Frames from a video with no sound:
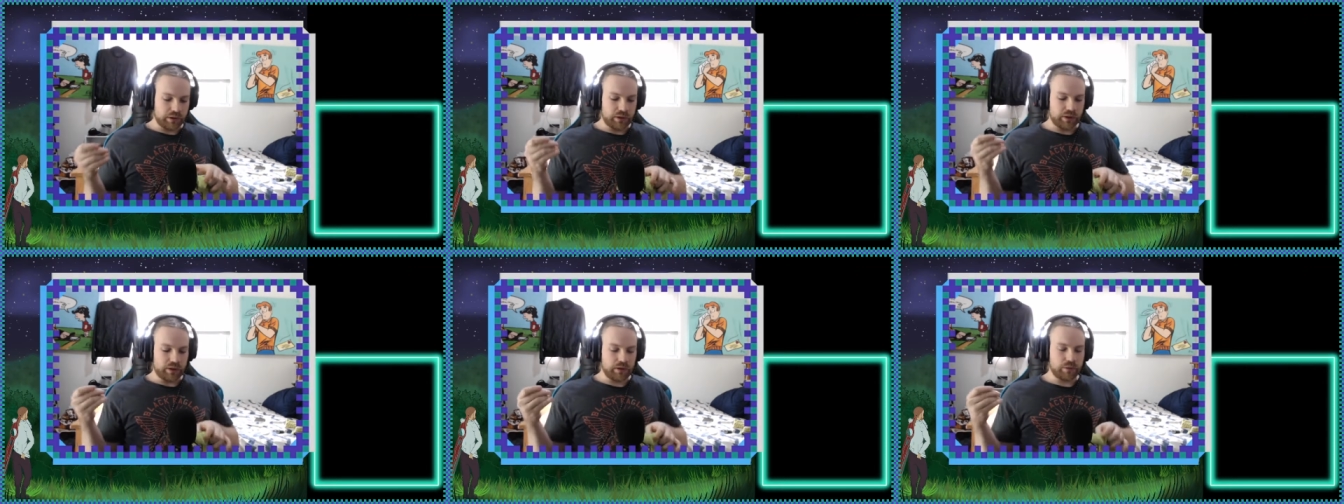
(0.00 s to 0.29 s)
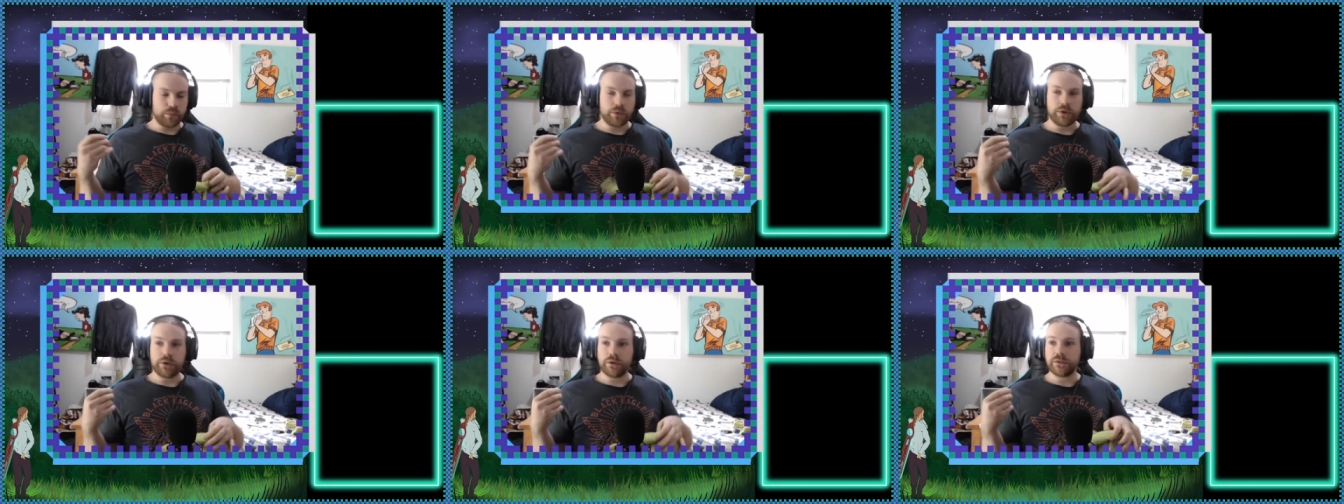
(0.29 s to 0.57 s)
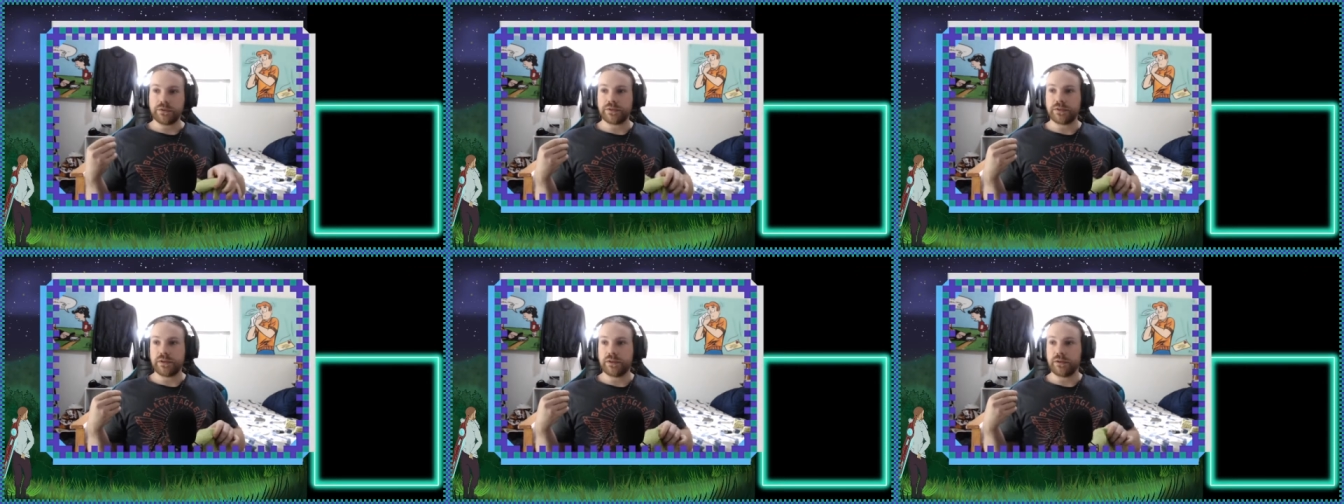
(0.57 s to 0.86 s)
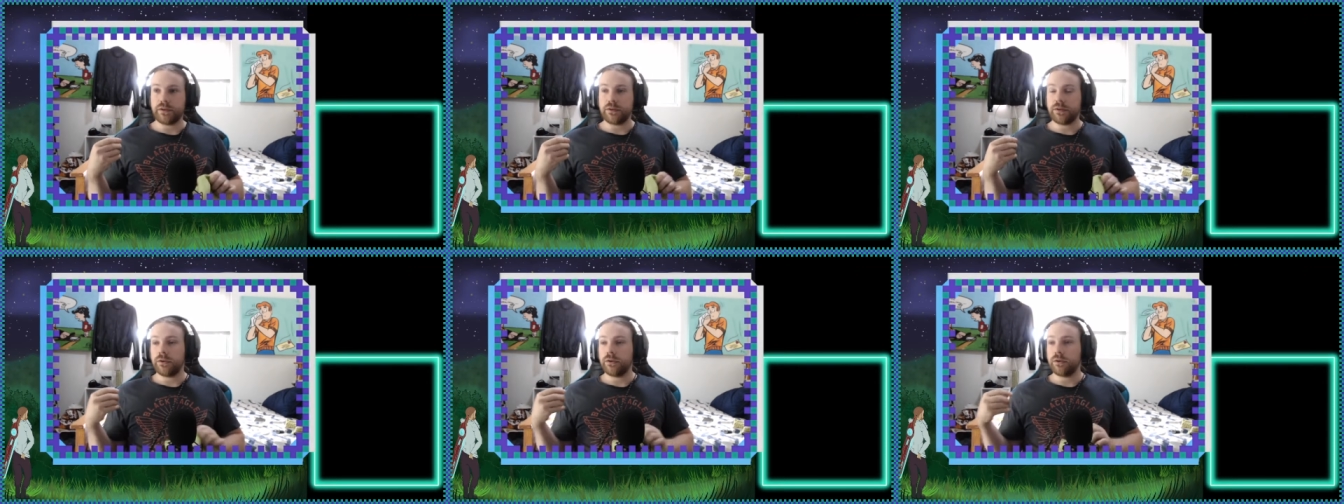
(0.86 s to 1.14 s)
And we're going to
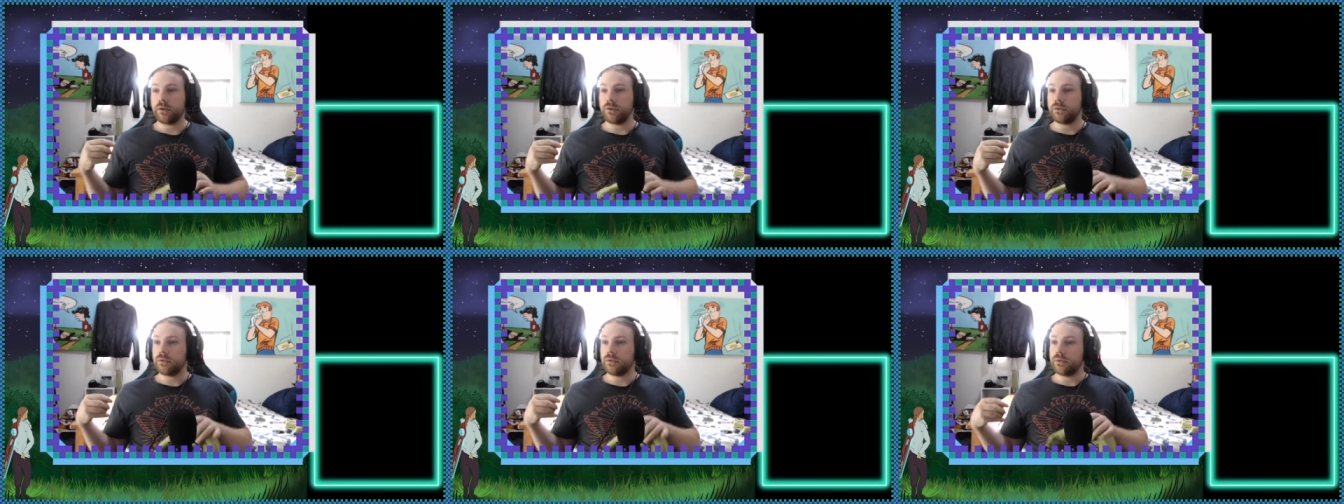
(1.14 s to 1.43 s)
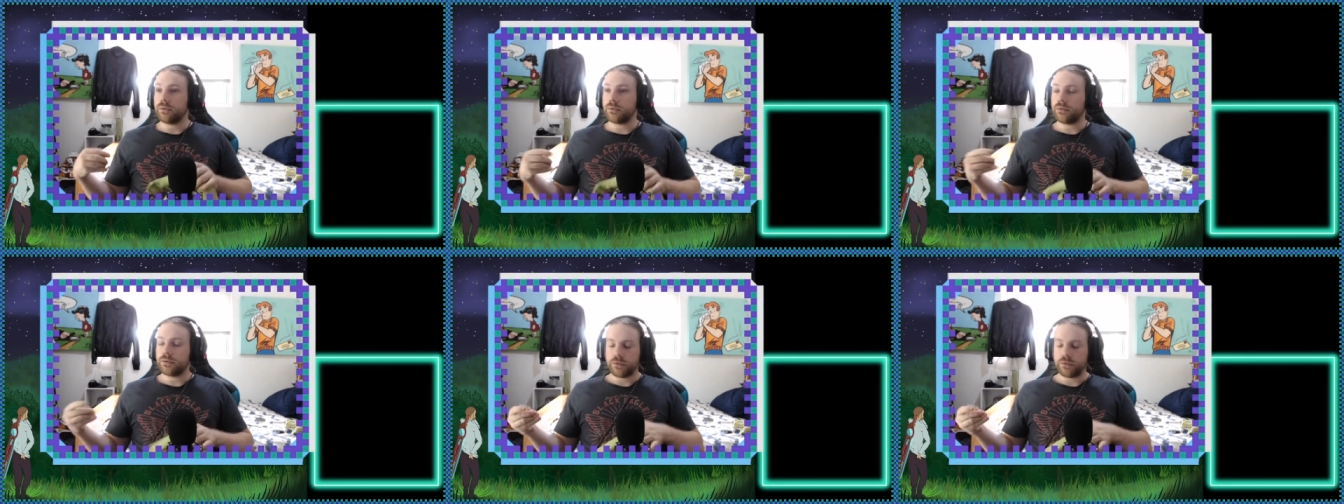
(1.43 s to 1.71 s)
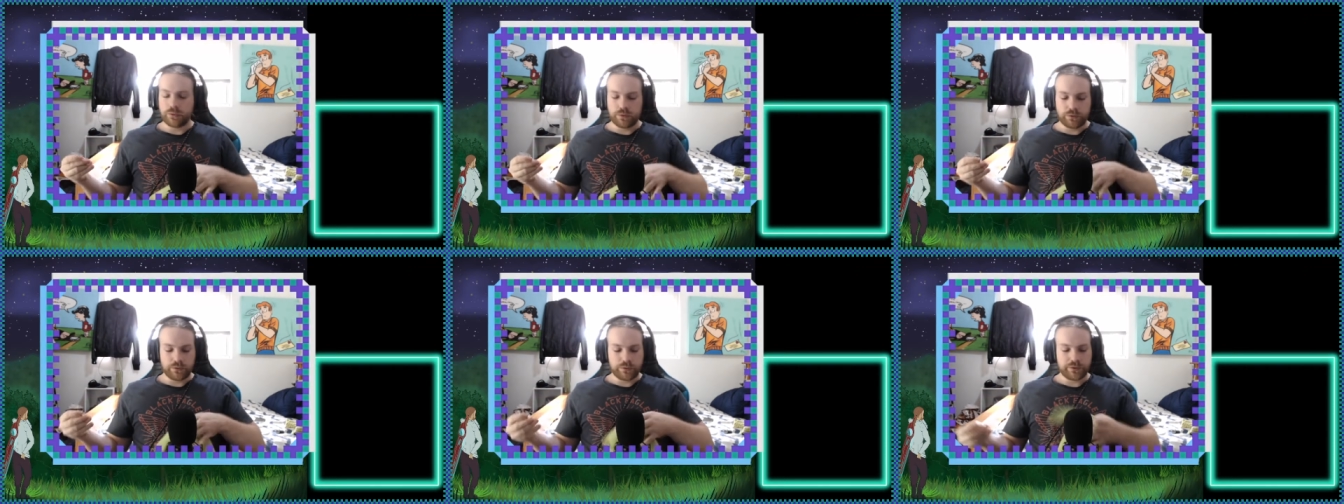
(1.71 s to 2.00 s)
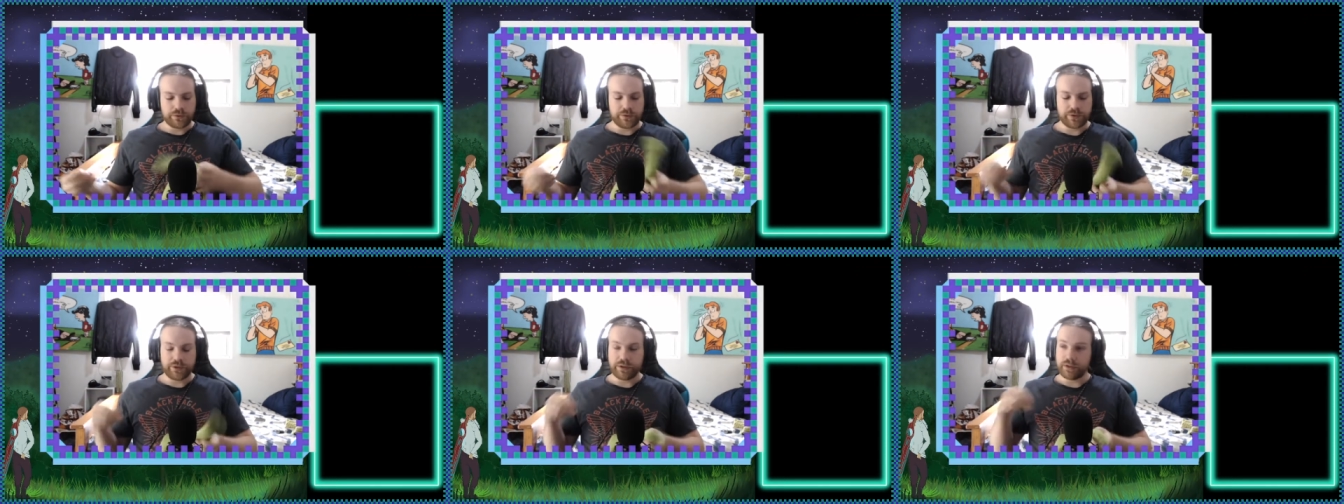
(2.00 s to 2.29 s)
send the knot into
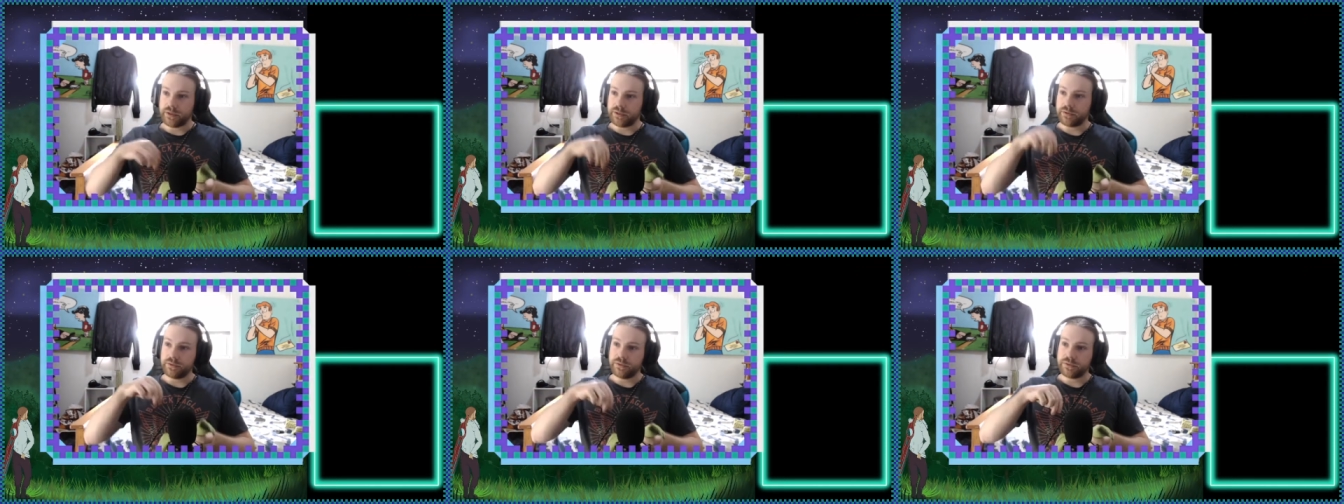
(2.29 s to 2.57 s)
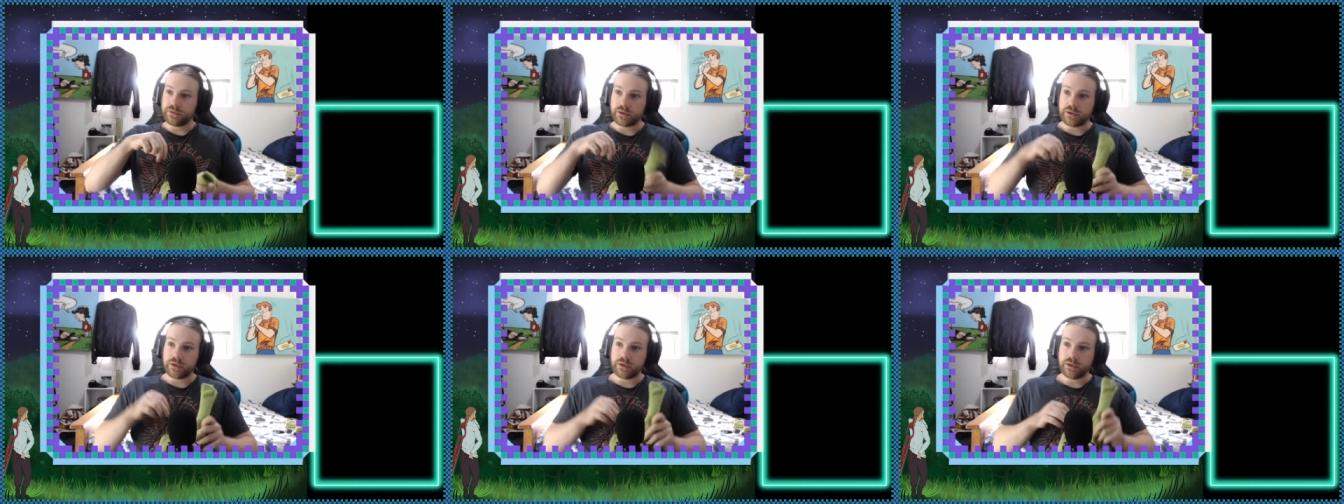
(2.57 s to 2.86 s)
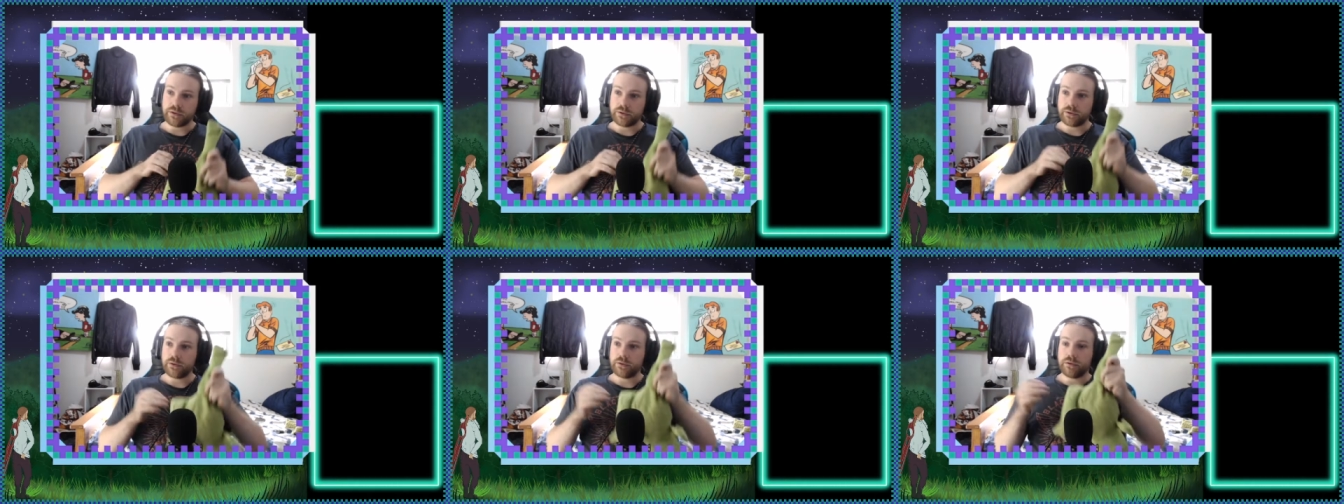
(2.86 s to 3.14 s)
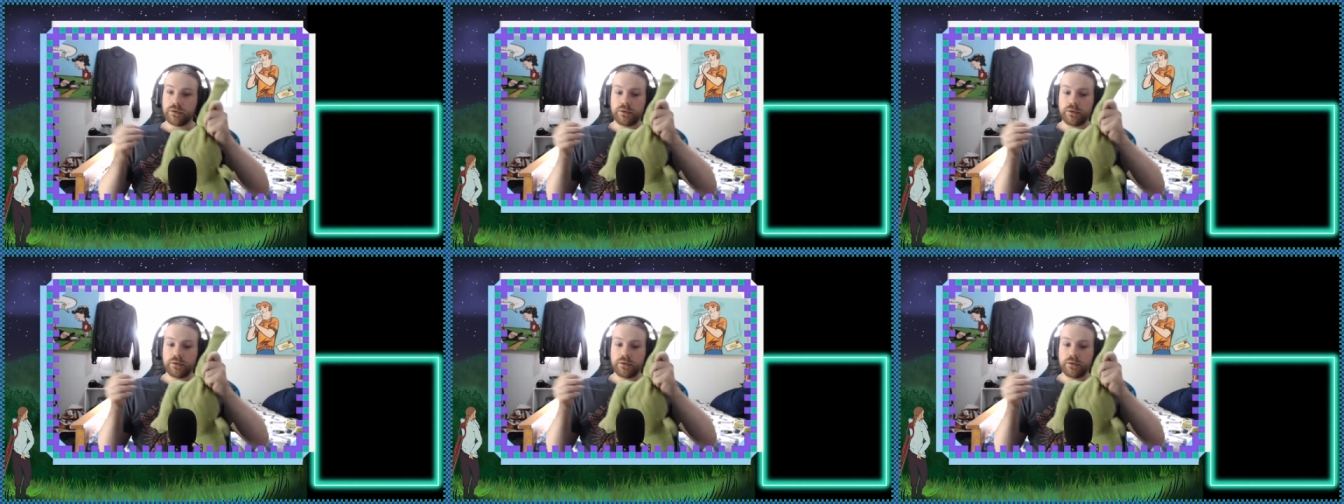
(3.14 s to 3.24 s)
the inside